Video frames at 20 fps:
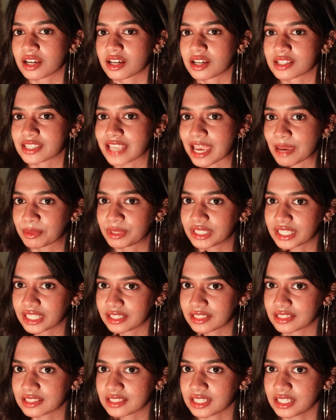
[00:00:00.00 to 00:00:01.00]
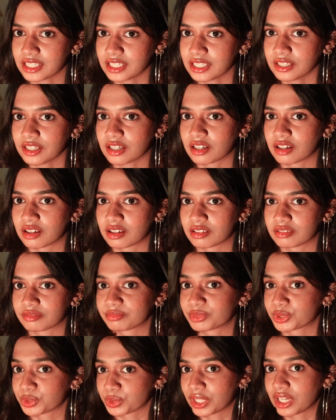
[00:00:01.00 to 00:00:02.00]
simultaneously,
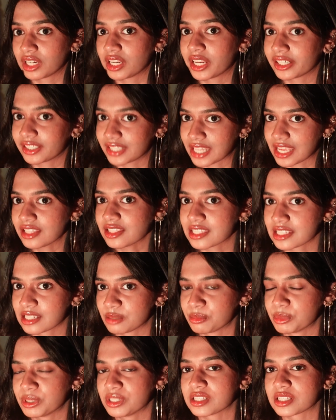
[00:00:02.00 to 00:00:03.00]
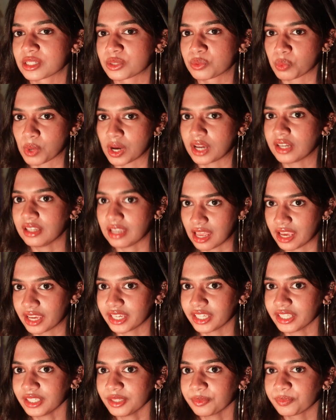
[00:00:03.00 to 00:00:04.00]
so there are like 10 syllables in one
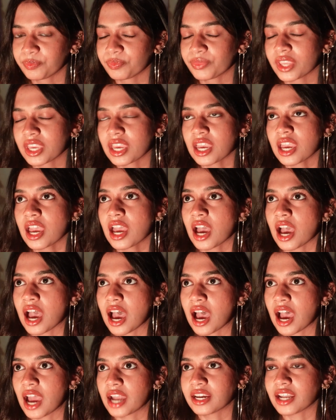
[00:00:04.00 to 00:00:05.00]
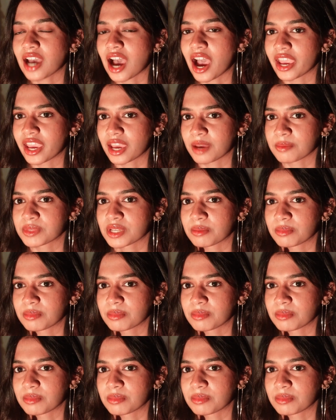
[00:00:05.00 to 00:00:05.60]
line, and iambs are